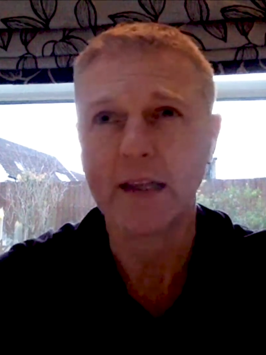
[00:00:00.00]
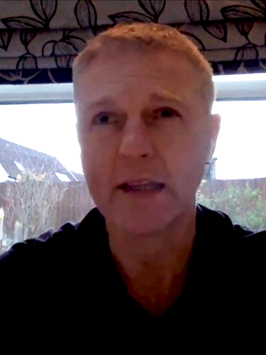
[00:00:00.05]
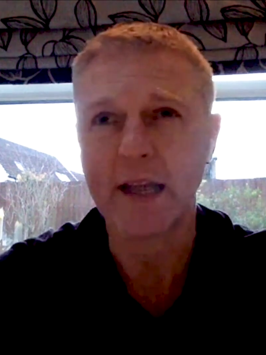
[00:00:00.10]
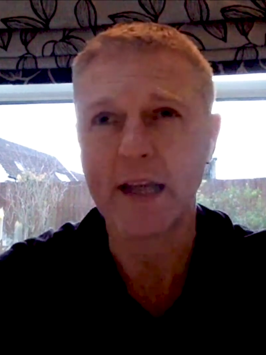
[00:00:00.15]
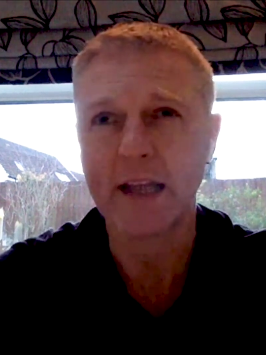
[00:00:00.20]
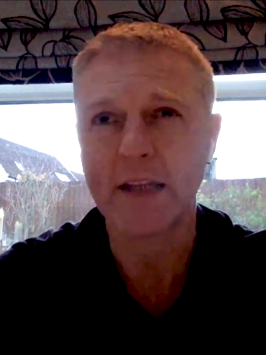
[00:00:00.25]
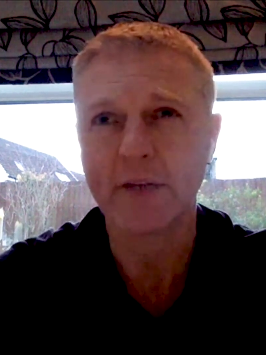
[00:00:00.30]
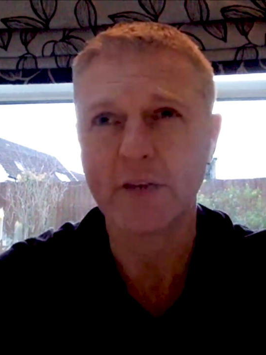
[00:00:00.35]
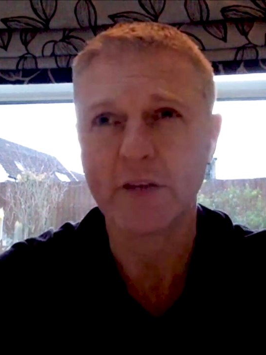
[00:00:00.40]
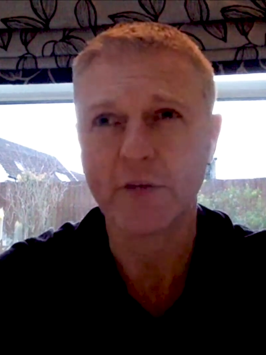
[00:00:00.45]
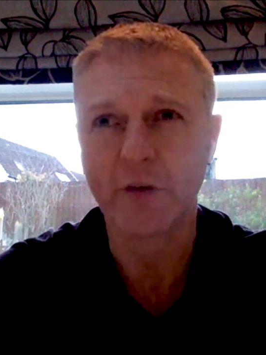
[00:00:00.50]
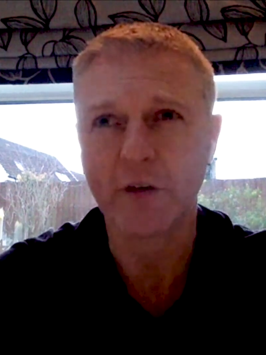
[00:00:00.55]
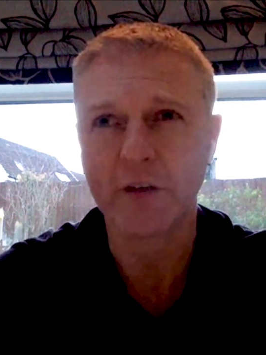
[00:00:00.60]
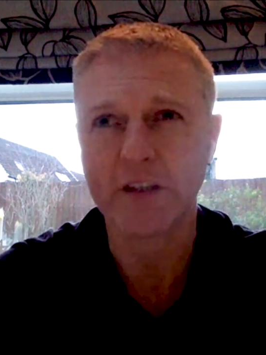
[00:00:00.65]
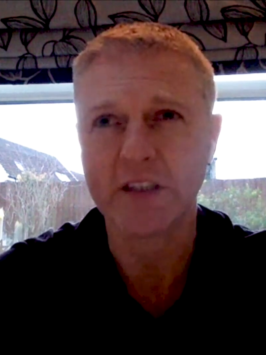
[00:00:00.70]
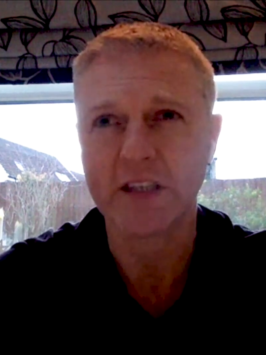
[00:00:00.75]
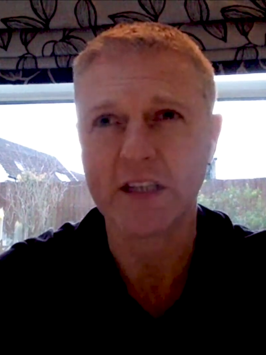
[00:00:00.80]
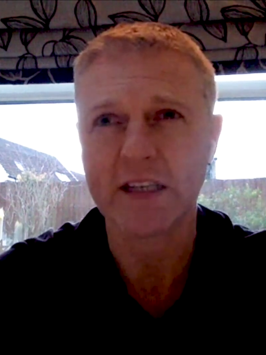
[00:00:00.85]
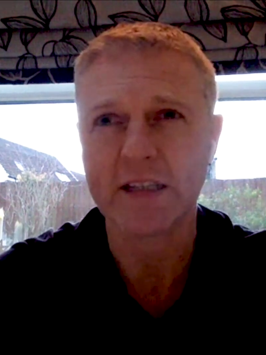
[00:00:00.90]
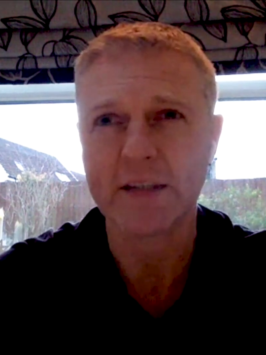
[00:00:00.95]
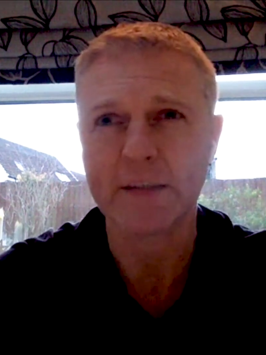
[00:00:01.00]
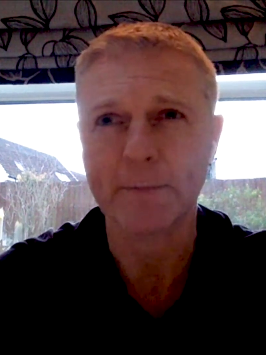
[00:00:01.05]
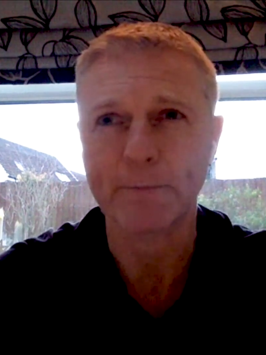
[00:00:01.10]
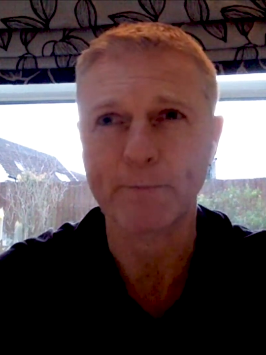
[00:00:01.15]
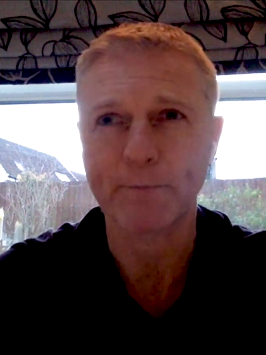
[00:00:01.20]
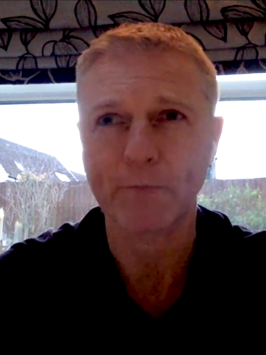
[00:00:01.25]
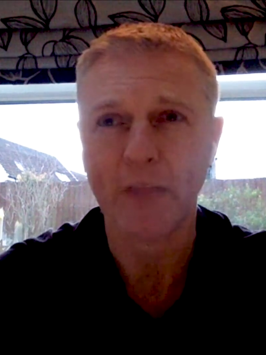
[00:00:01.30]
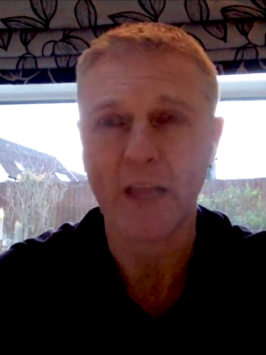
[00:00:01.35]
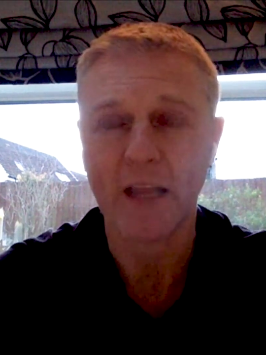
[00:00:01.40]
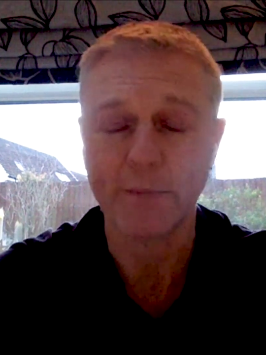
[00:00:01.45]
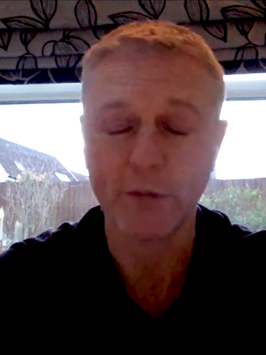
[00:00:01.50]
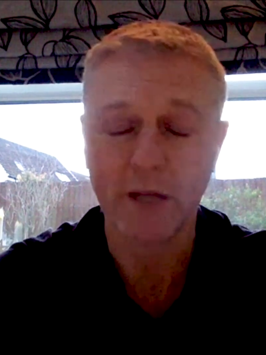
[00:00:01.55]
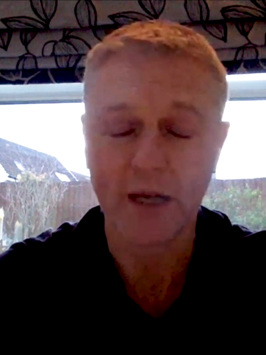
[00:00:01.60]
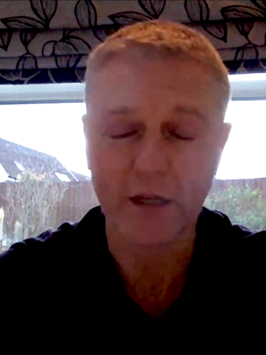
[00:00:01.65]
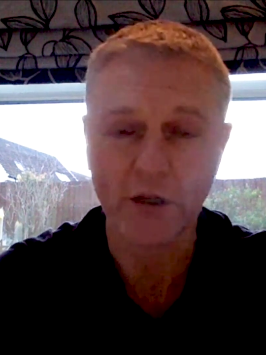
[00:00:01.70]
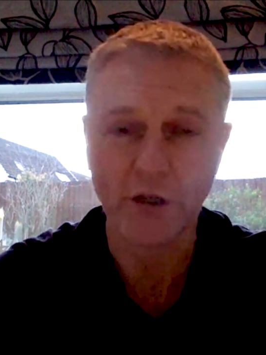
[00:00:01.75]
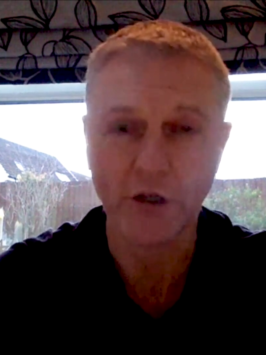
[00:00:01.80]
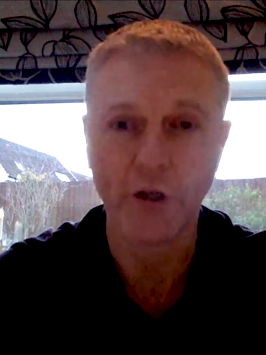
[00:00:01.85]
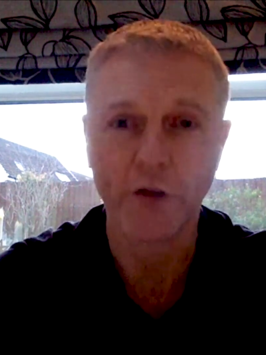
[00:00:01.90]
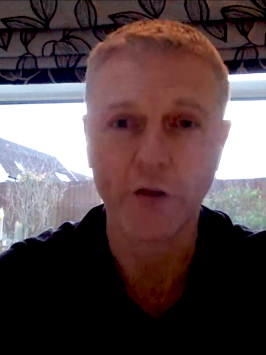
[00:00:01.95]
at the end of his first season, he played
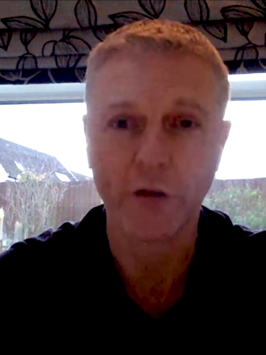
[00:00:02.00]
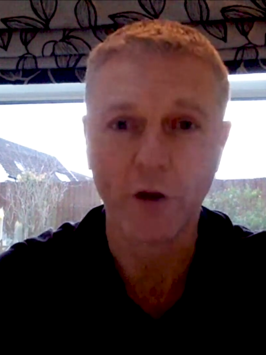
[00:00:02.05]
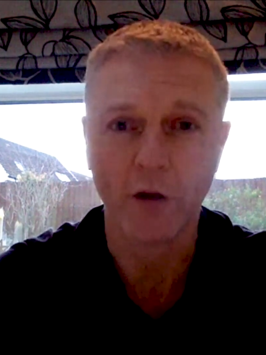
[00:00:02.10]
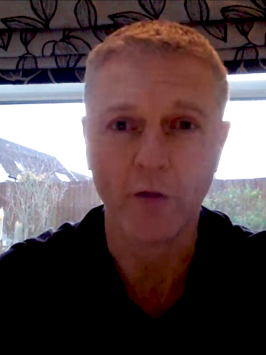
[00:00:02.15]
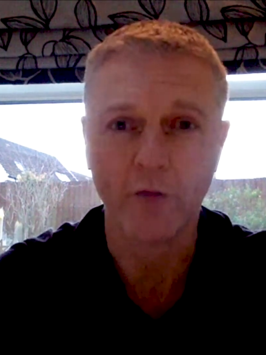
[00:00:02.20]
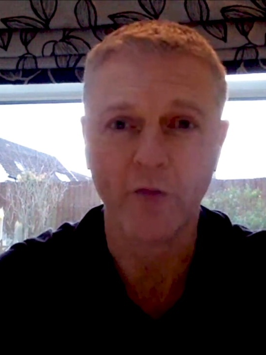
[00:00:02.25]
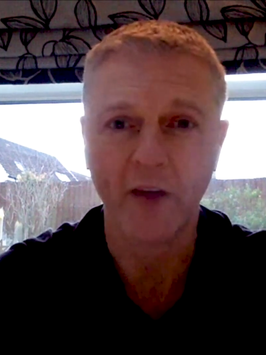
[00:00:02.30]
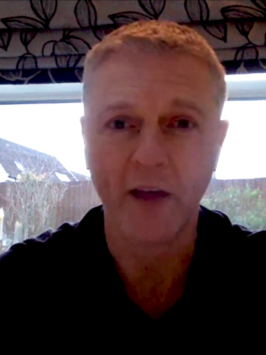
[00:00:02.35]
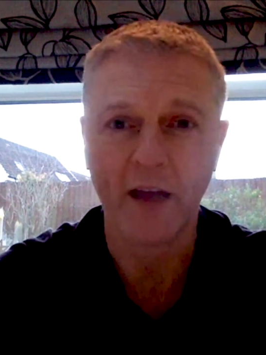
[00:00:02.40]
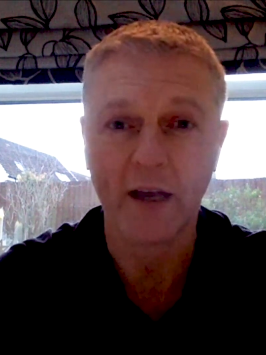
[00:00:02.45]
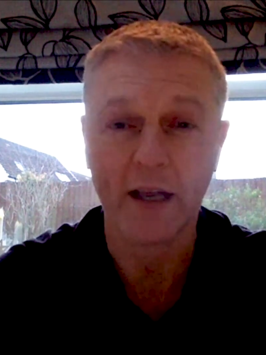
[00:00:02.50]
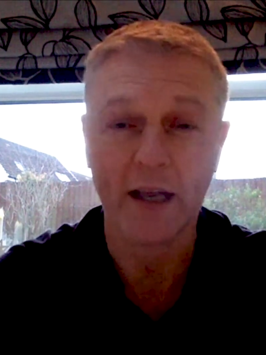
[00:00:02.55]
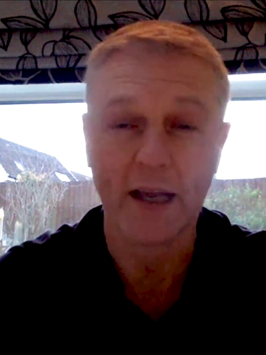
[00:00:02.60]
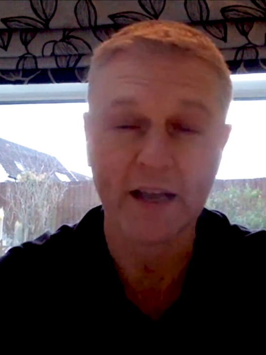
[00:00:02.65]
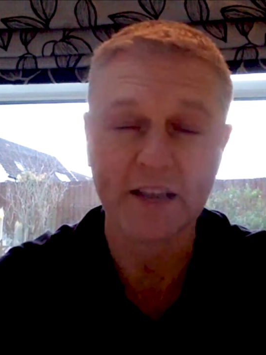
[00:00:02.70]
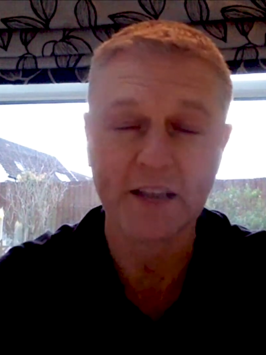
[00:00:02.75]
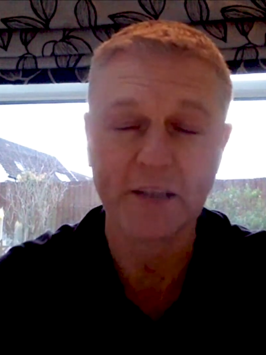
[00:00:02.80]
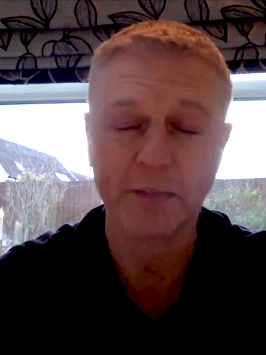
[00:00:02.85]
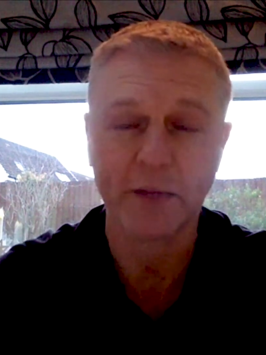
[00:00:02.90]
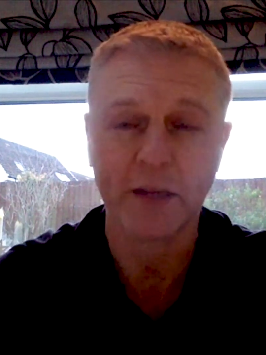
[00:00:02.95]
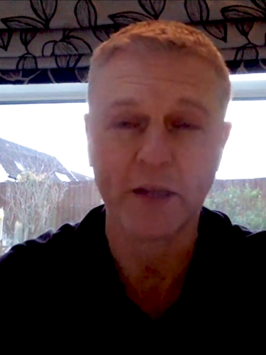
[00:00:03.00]
in the Youth Cup final. He actually